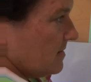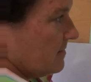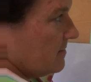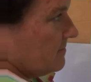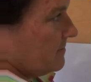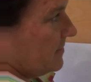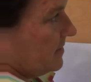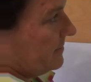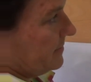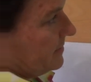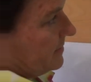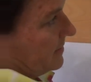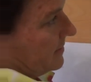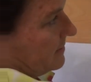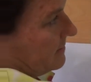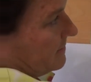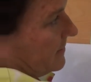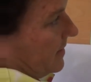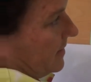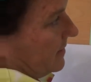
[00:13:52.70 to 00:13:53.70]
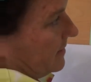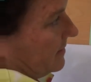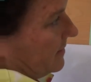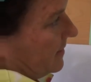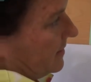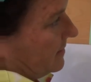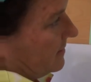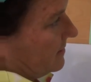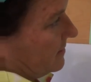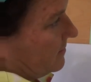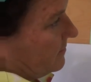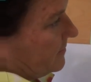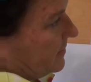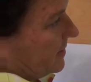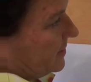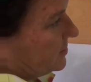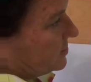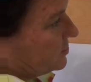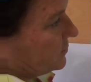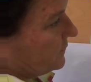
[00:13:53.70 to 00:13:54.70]
Maybe make it like a little
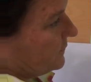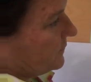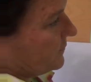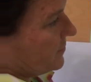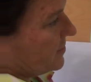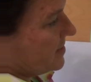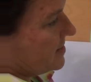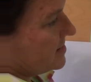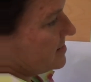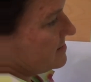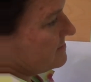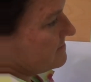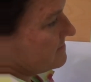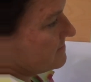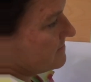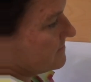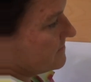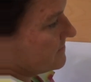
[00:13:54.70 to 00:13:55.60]
picture frame.